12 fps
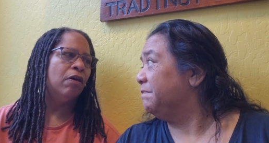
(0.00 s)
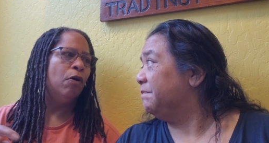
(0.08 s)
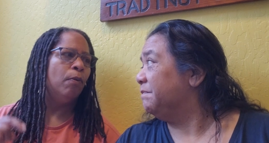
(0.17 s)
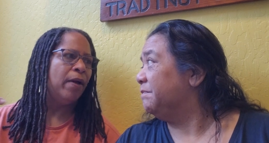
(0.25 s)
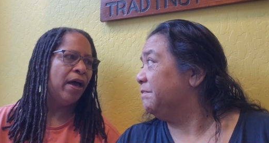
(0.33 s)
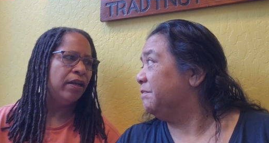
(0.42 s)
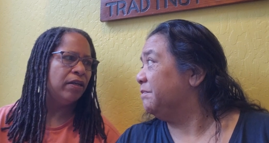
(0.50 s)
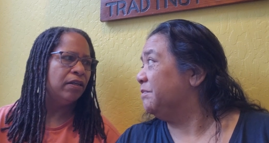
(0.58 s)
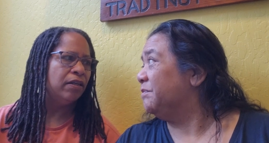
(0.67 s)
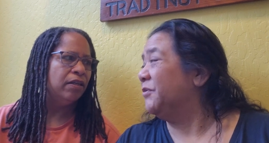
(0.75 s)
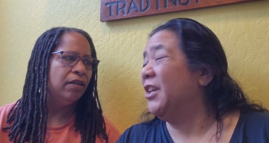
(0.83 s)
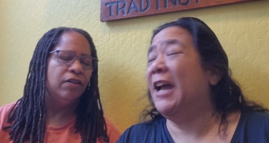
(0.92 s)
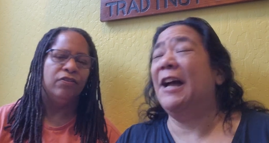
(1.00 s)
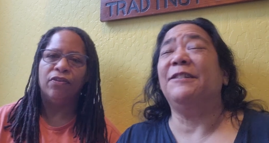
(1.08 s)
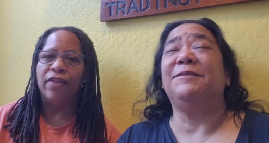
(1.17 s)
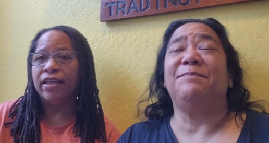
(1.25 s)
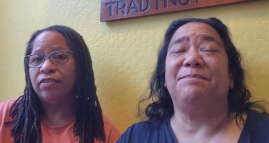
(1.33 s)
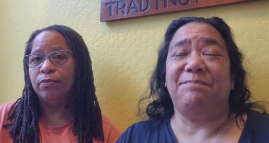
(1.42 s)
Speaker 1: OMAD. Yeah.
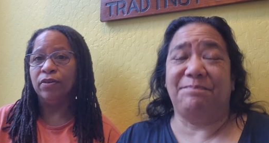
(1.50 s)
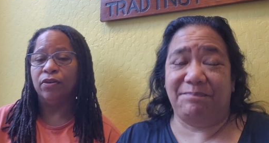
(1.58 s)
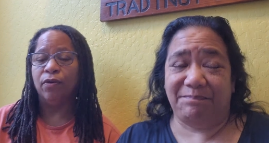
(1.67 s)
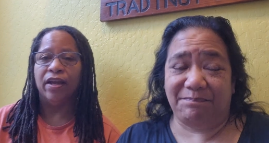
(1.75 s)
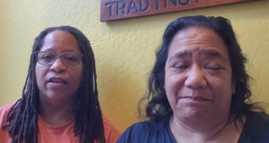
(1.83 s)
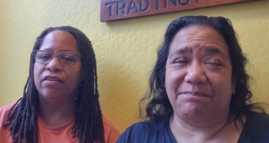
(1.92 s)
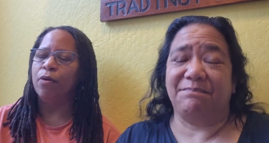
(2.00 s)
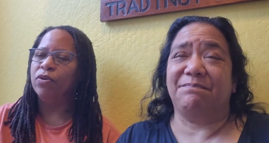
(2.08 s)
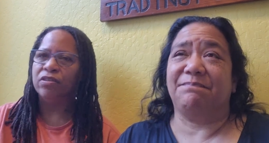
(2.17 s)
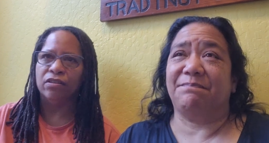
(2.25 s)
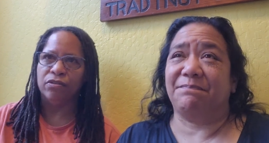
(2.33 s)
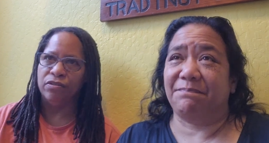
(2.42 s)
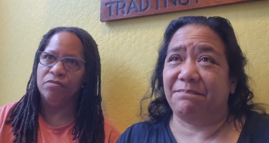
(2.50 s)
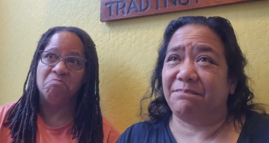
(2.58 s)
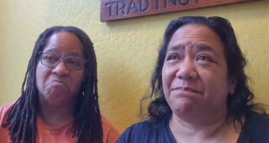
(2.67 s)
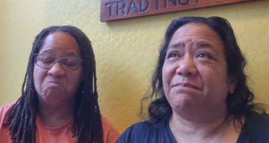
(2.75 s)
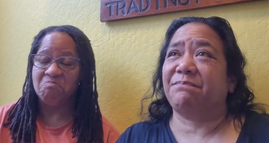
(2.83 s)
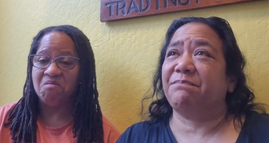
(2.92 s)
So that's really great because I wasn't
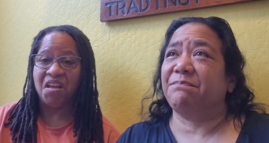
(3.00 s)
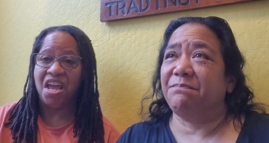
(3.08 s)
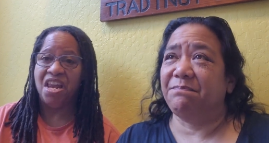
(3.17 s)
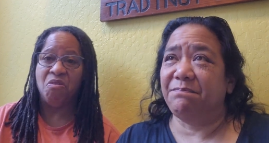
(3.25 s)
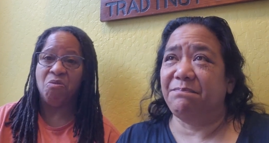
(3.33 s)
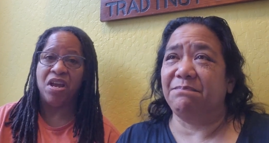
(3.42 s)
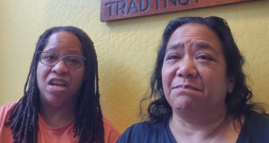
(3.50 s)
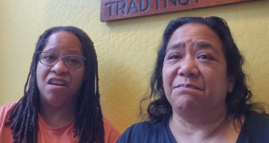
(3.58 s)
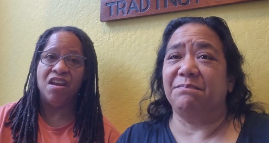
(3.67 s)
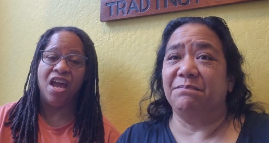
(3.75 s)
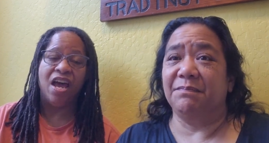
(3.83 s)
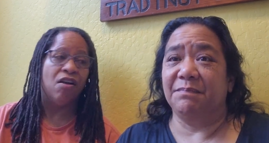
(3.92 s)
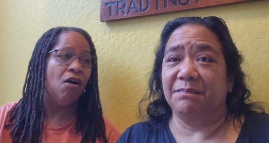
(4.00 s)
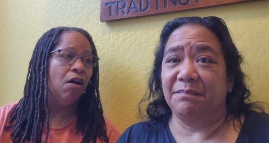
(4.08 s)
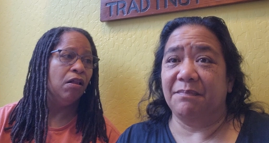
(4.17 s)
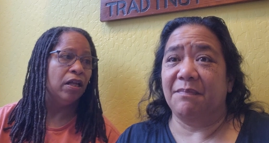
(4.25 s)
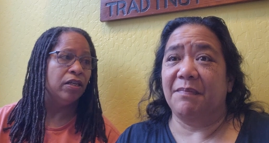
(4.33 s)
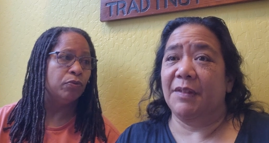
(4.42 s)
losing any weight at
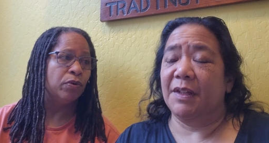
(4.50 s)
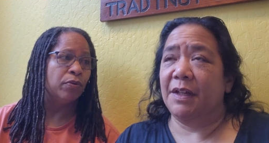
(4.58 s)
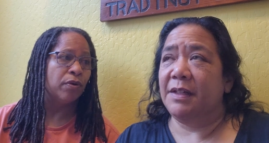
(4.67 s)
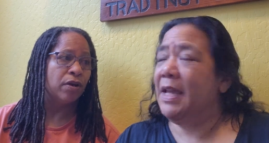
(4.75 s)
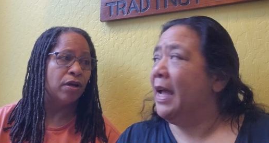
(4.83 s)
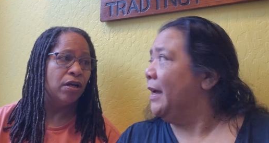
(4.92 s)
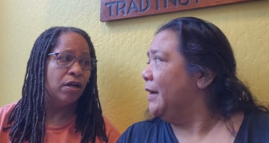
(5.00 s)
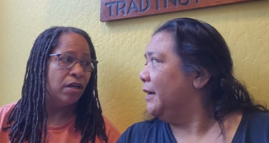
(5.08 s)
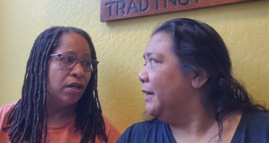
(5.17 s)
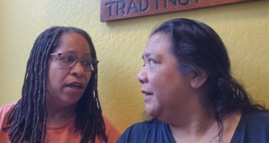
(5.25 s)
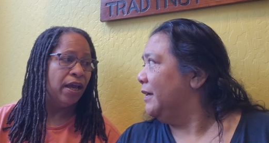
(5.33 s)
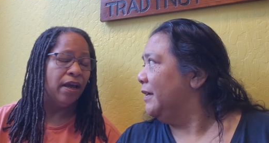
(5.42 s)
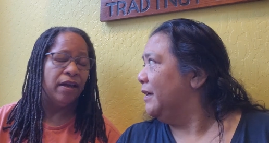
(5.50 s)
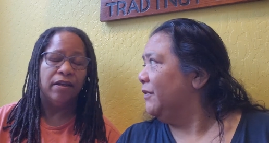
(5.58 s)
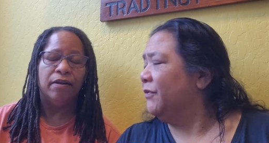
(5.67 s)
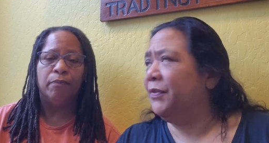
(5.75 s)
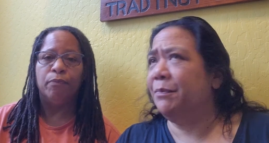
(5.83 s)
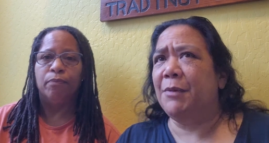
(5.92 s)
all as we were. Yeah. Yeah.
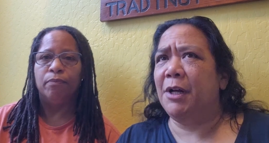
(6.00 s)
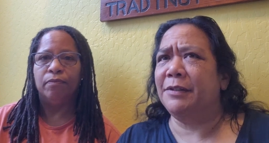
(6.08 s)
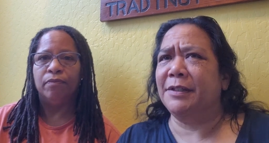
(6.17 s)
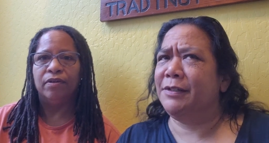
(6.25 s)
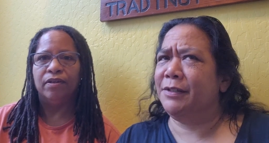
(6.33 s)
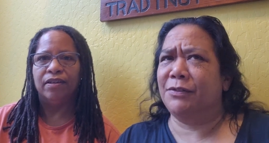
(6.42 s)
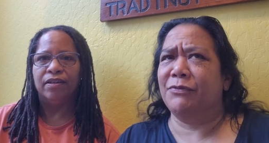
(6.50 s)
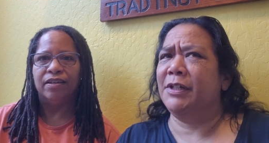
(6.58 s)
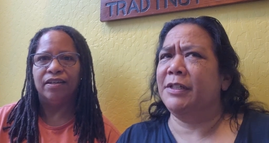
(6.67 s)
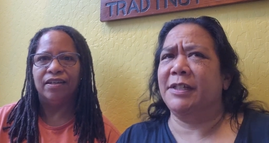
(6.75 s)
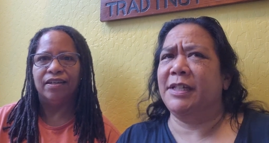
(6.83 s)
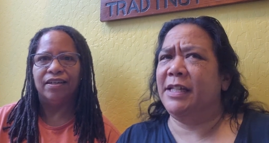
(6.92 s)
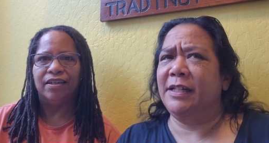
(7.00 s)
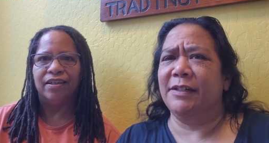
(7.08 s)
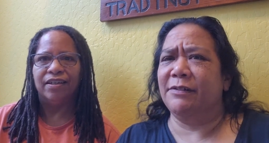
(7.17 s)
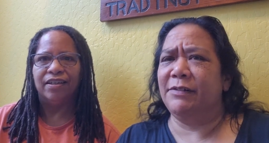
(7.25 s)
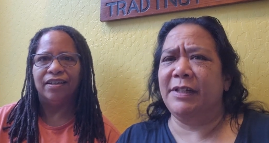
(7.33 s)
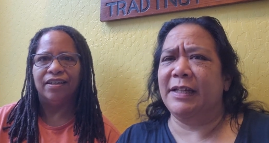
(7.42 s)
From
Speaker 2: all this strict
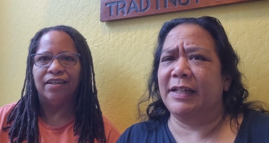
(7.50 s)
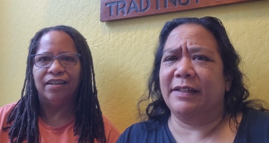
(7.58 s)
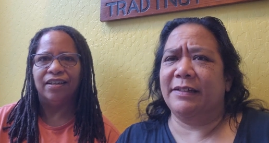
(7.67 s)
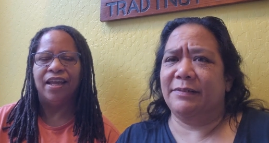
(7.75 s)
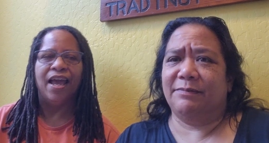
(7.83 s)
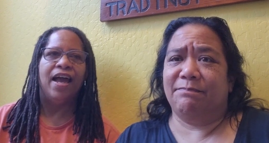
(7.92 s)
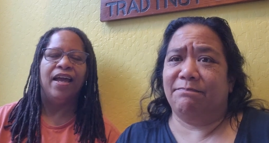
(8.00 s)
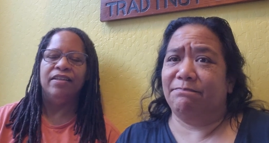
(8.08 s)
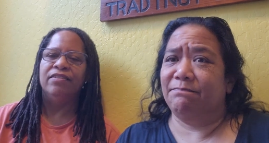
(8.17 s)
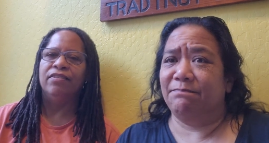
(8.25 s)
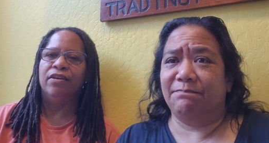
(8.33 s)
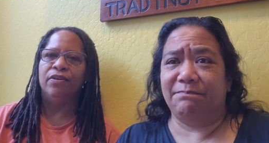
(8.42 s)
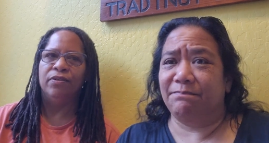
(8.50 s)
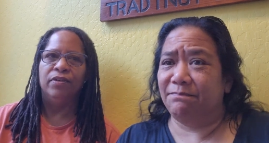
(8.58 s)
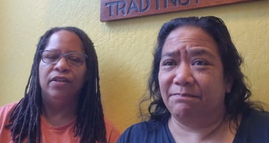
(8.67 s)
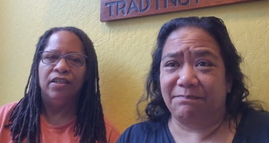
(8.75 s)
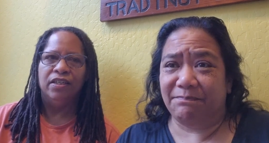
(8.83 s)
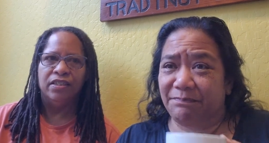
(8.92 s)
keto
Speaker 1: eating. Yeah. And
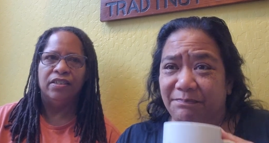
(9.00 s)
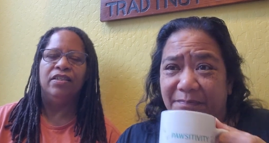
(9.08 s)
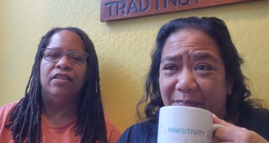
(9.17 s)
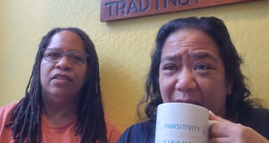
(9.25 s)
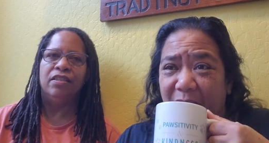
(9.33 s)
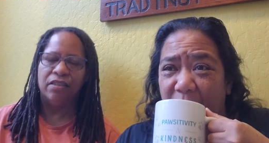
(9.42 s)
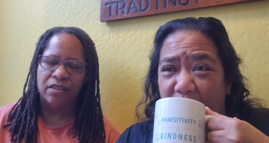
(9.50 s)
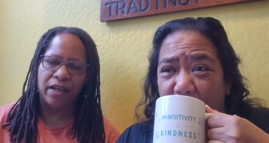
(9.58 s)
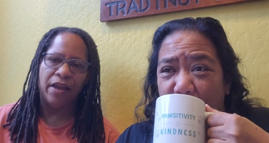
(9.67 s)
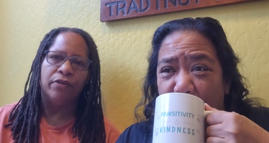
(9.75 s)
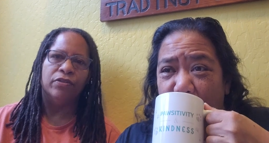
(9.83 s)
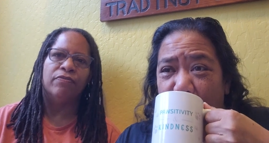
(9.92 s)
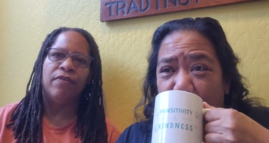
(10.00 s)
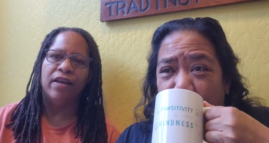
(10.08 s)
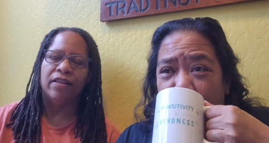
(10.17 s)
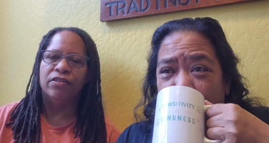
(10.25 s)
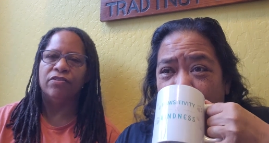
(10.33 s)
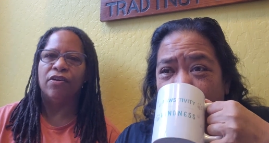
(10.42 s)
so to see that the scale's
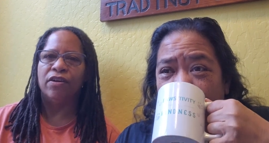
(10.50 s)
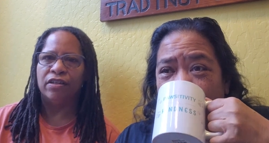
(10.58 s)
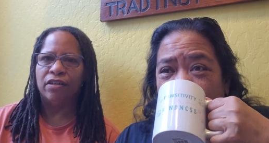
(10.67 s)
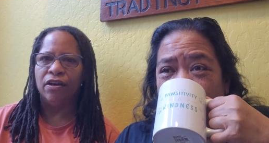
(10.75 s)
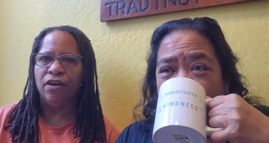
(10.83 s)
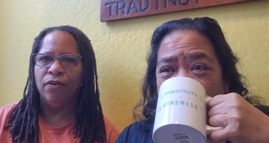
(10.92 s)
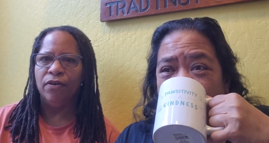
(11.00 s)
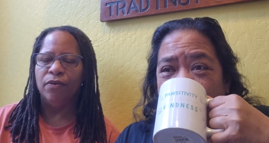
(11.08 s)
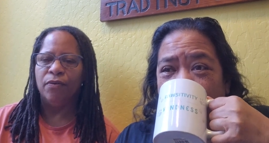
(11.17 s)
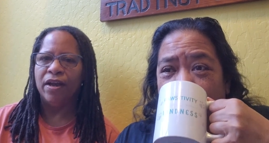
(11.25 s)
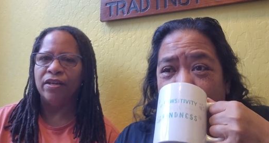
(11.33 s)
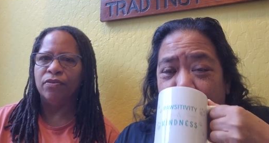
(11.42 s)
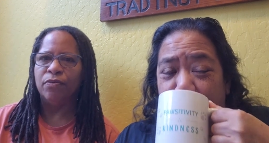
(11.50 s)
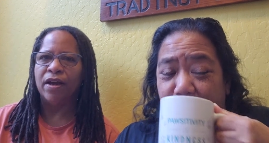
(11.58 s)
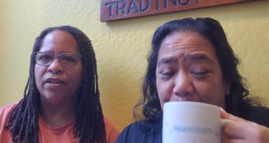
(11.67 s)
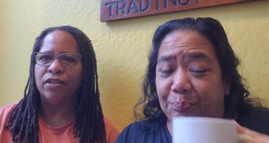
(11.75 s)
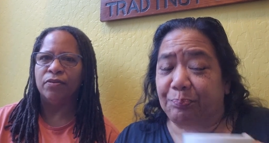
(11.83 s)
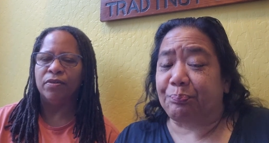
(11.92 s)
finally starting to go in the right direction